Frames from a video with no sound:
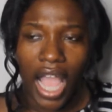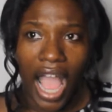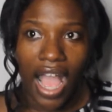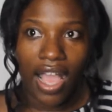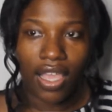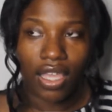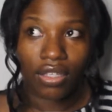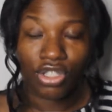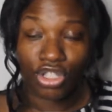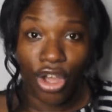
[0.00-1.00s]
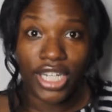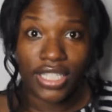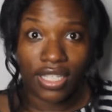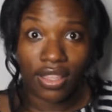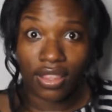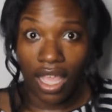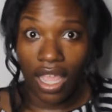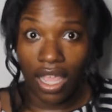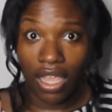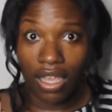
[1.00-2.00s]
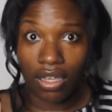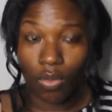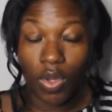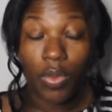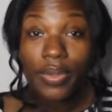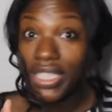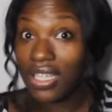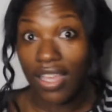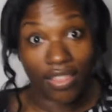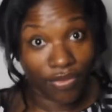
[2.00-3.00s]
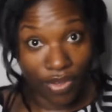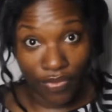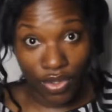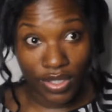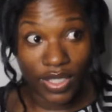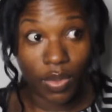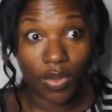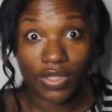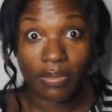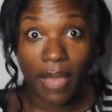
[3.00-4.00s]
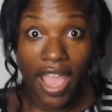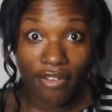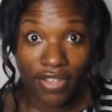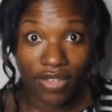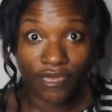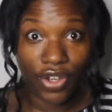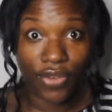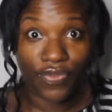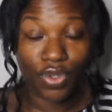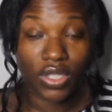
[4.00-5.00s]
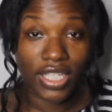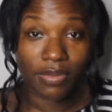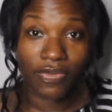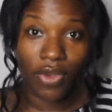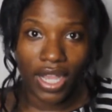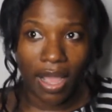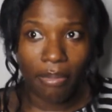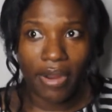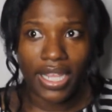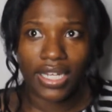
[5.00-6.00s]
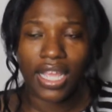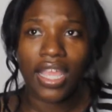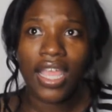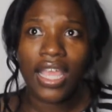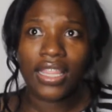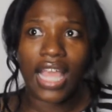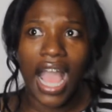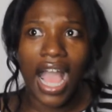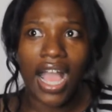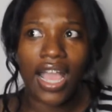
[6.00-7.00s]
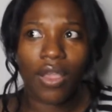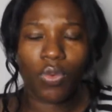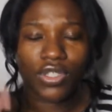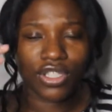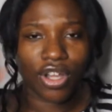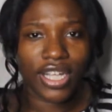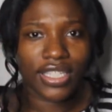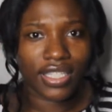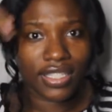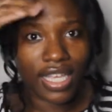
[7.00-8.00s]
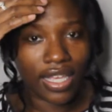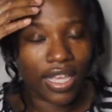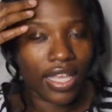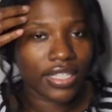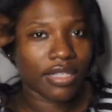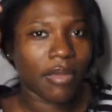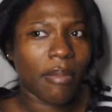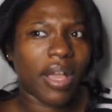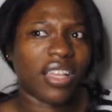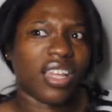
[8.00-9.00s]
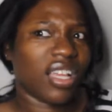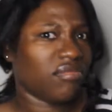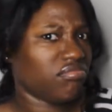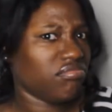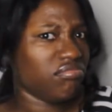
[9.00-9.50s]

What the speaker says: I started to think, we were together for a few years and we was married for a few years before I got pregnant, that I was starting to second guess in my mind, like,